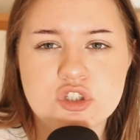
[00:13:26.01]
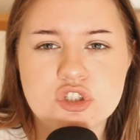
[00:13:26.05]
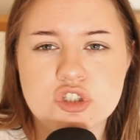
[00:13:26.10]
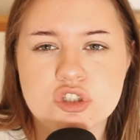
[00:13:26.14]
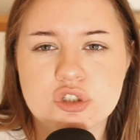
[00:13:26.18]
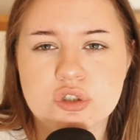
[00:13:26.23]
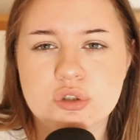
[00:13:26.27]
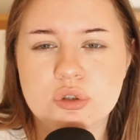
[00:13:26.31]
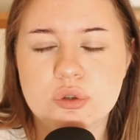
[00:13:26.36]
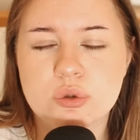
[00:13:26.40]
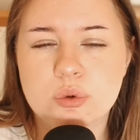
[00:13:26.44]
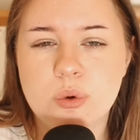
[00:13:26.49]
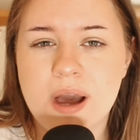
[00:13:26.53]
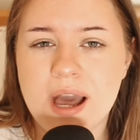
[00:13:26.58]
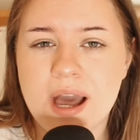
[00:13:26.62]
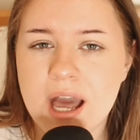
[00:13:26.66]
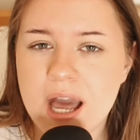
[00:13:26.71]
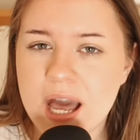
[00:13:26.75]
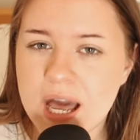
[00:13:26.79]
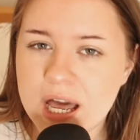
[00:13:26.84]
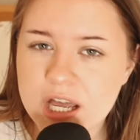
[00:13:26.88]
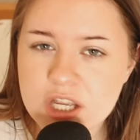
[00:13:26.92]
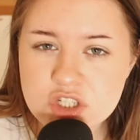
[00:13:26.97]
to
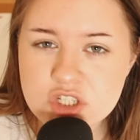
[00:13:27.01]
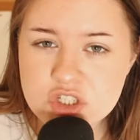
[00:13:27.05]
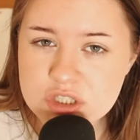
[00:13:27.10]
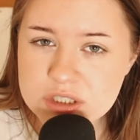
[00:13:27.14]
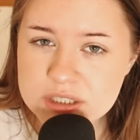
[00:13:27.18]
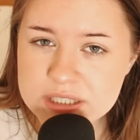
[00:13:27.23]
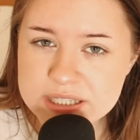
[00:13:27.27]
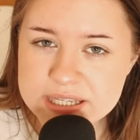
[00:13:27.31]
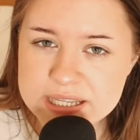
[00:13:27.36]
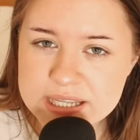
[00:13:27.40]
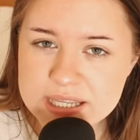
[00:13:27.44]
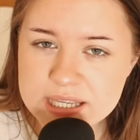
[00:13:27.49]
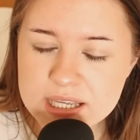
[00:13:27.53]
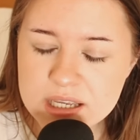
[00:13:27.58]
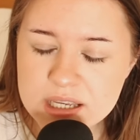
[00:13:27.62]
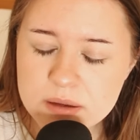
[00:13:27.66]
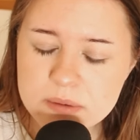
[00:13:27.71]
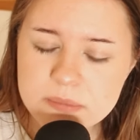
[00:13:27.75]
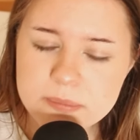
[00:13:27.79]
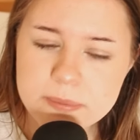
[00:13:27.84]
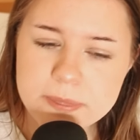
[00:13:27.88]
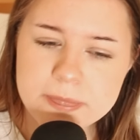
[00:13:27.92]
Ashley